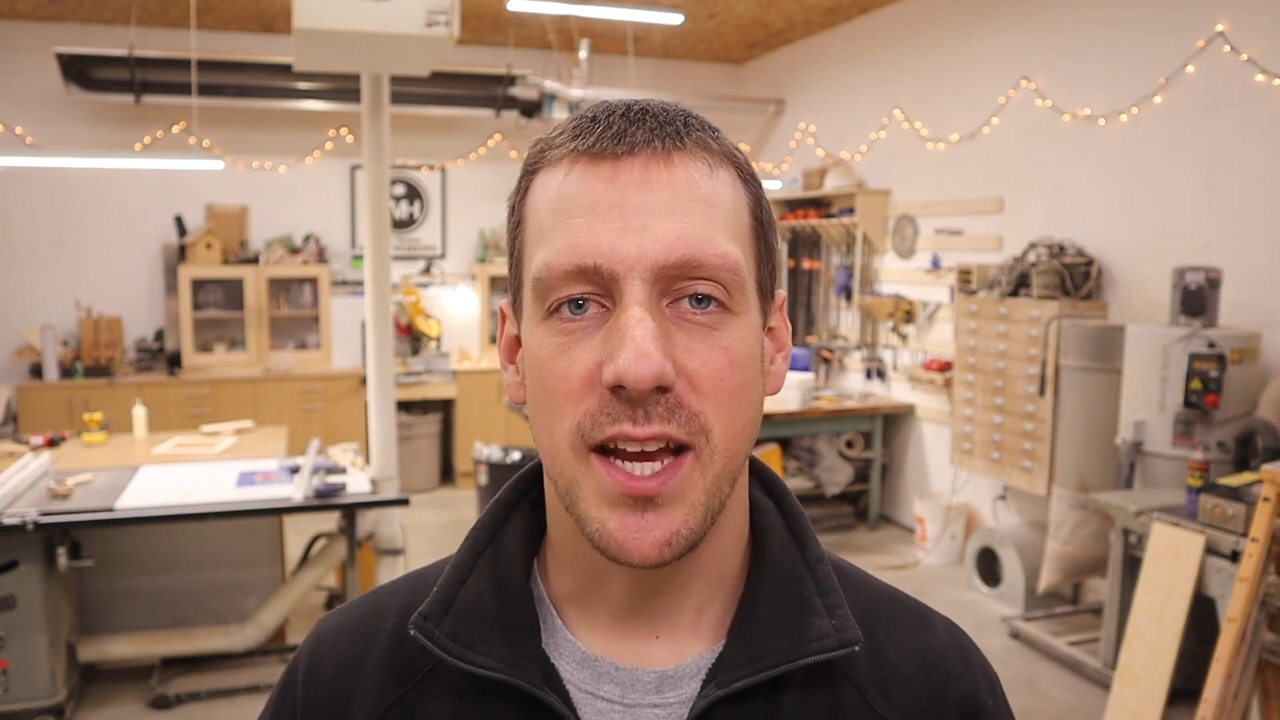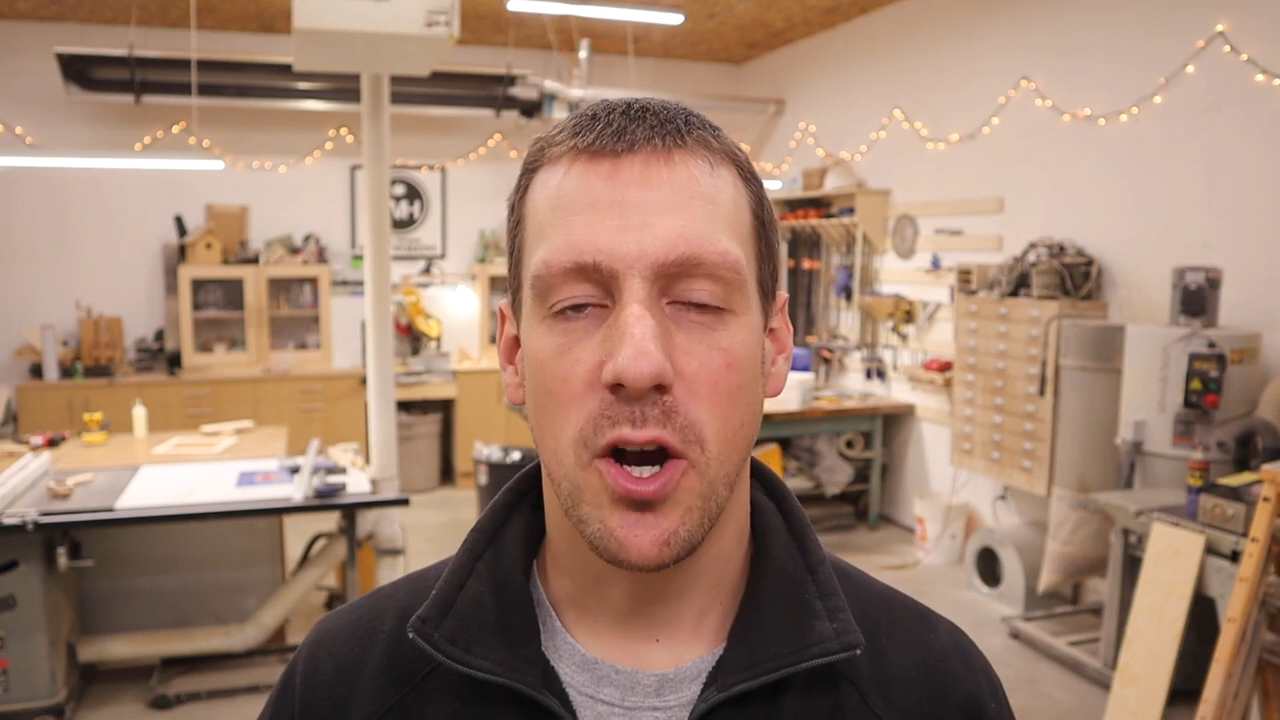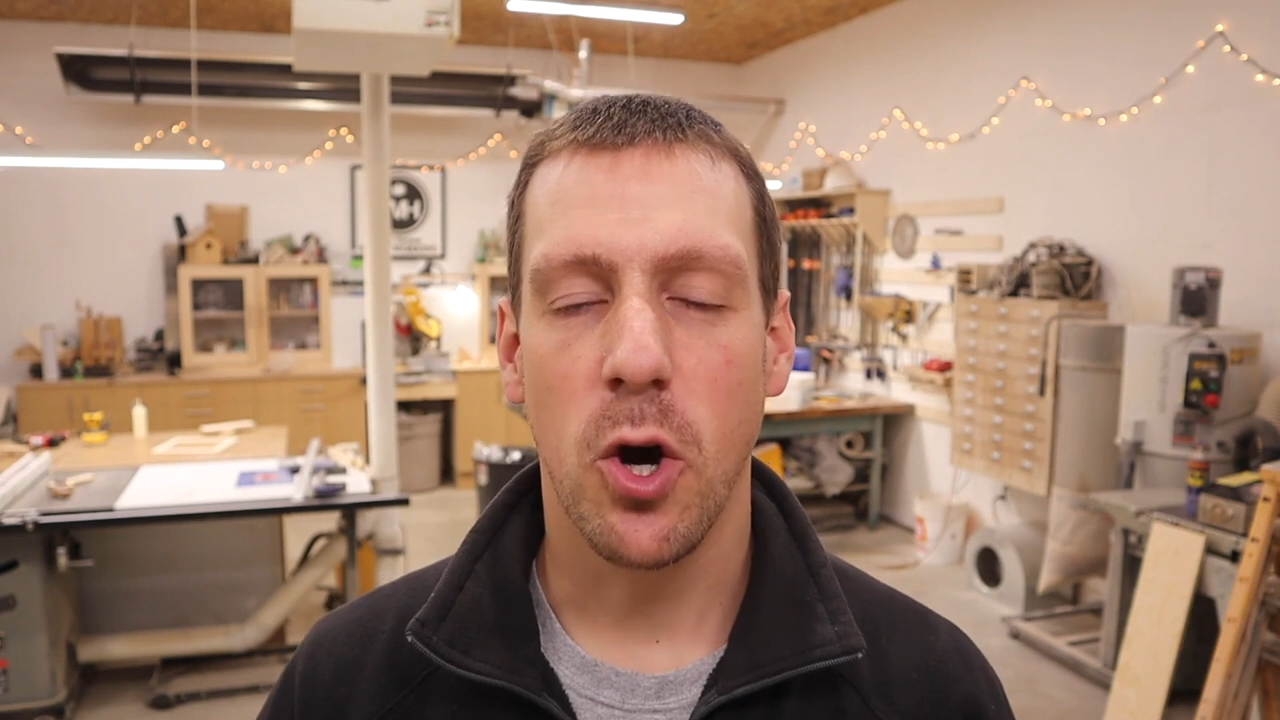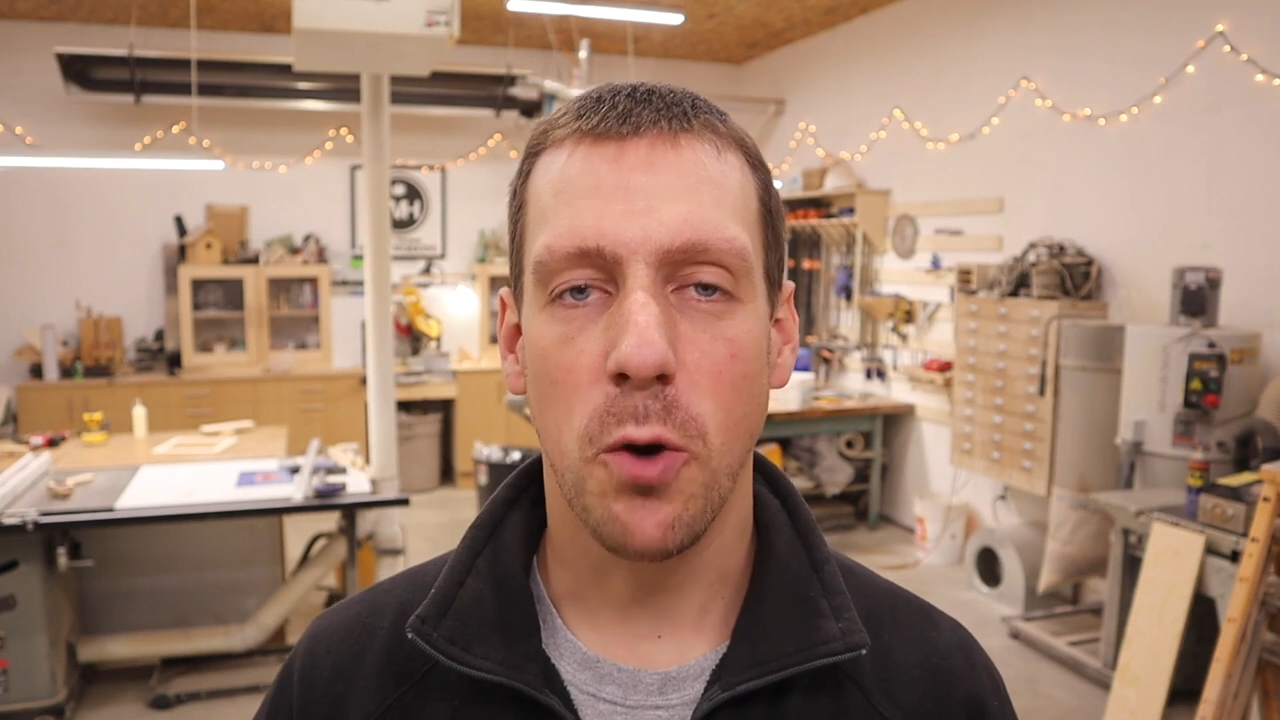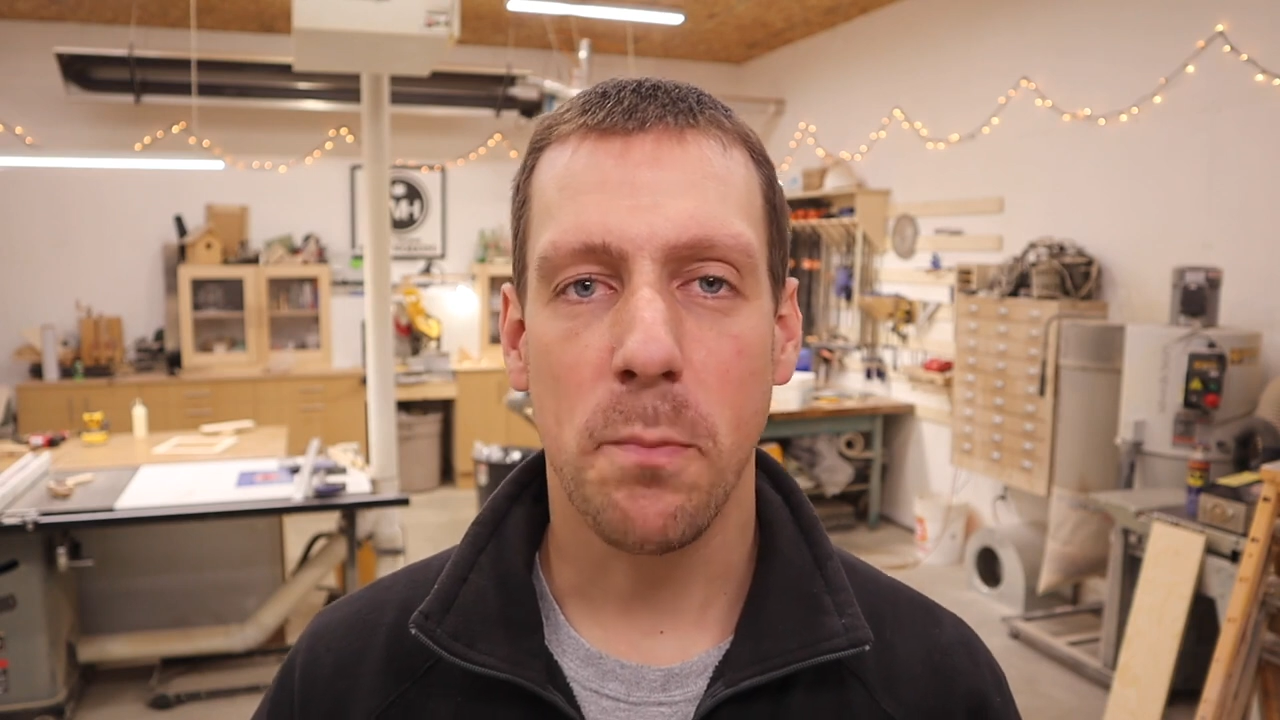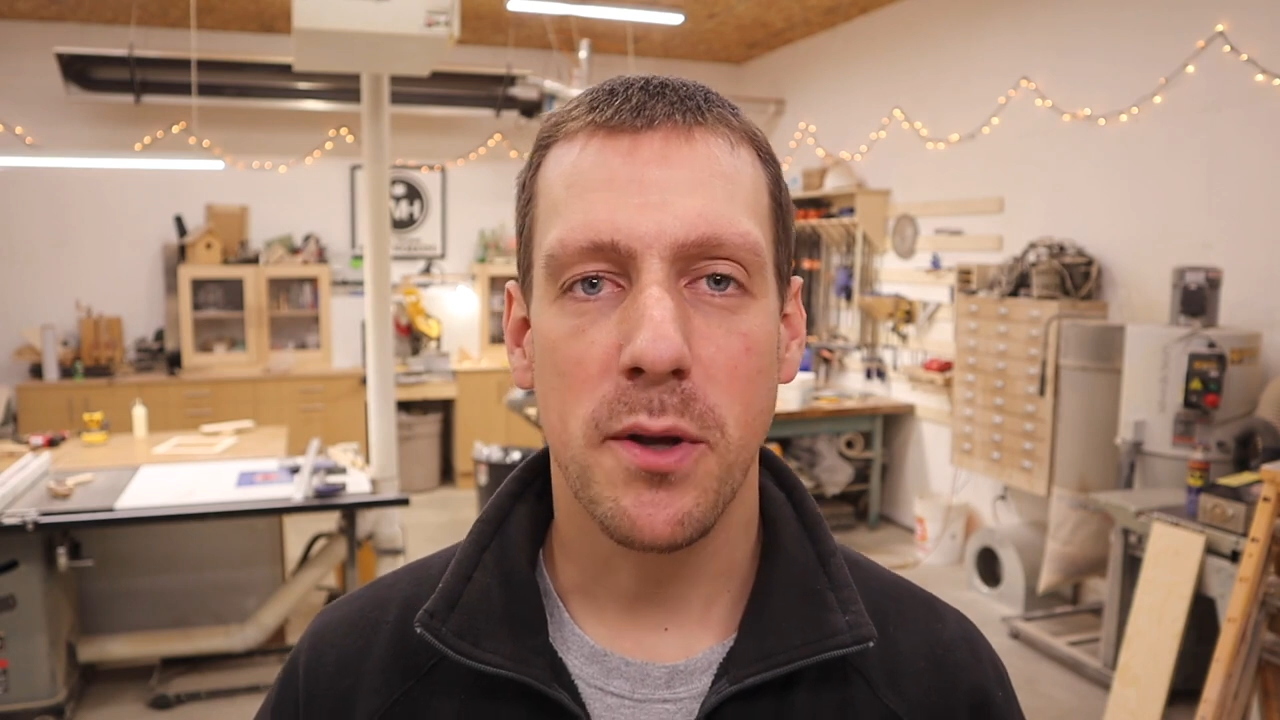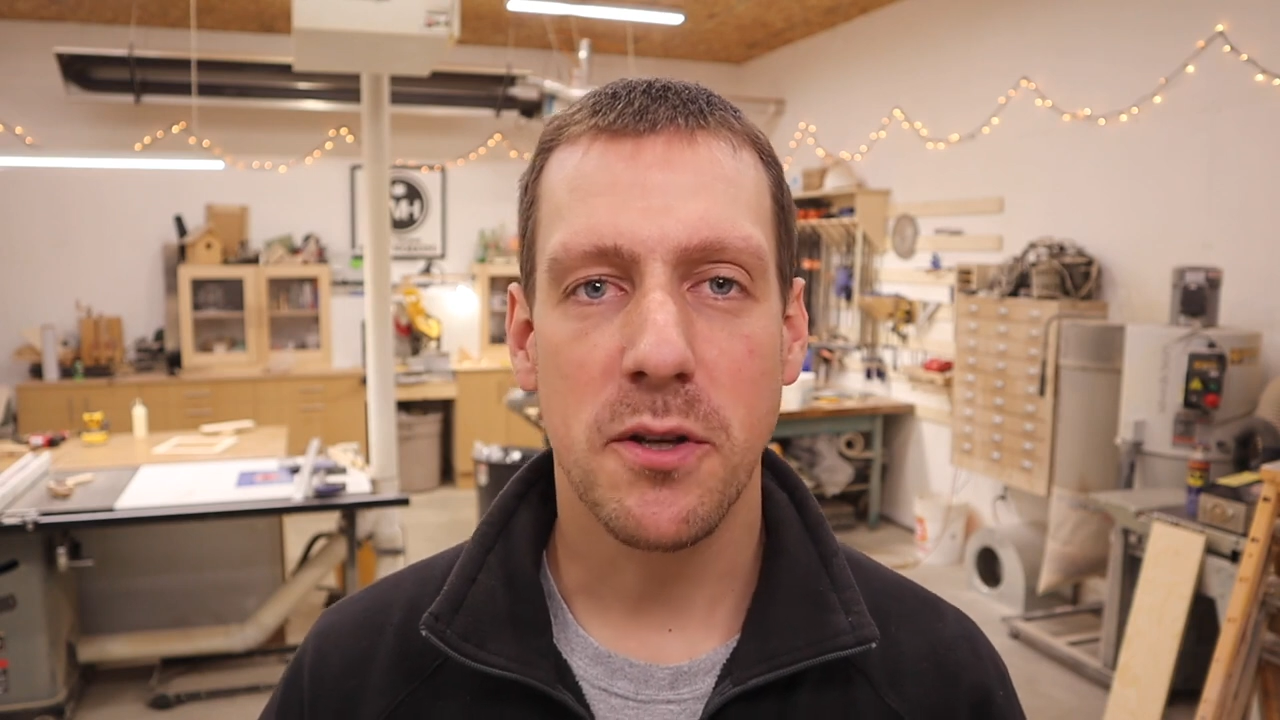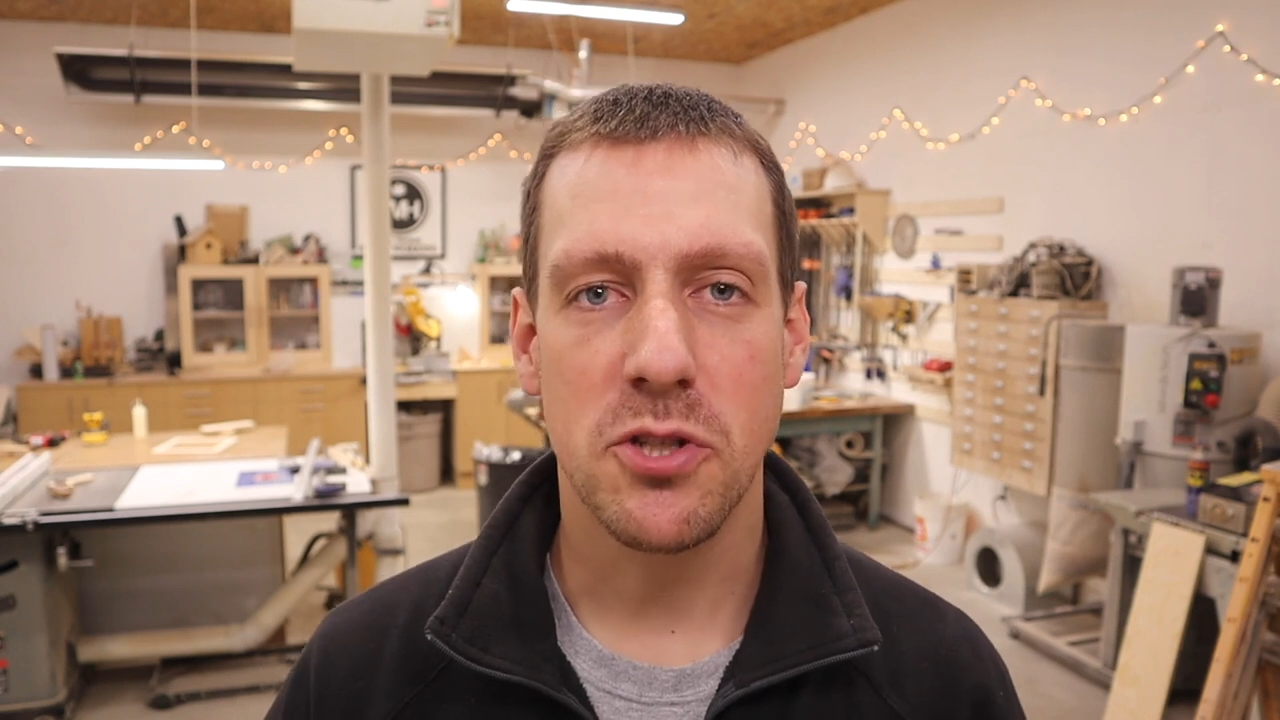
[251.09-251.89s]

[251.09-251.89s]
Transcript: I hope you